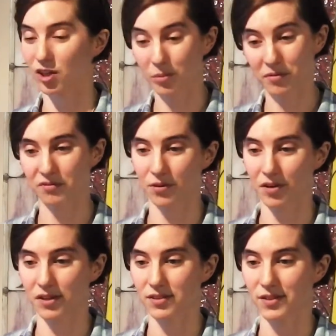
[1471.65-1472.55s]
urban
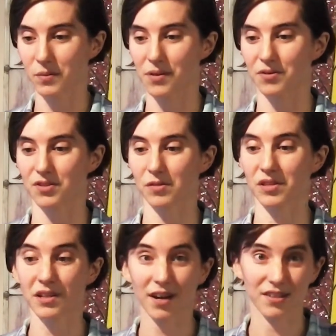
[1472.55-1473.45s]
forests where there's no
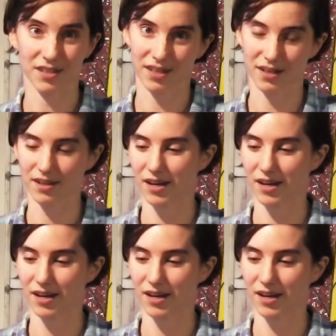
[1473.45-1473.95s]
deer hunting,